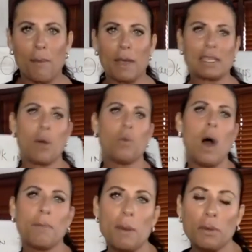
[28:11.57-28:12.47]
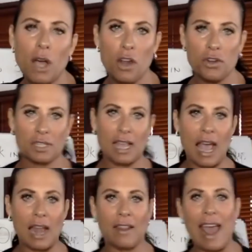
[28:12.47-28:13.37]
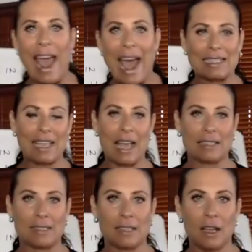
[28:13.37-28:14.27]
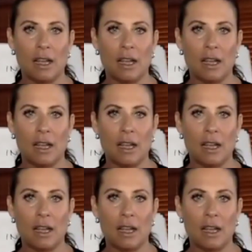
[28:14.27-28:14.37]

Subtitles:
because I want people to understand and access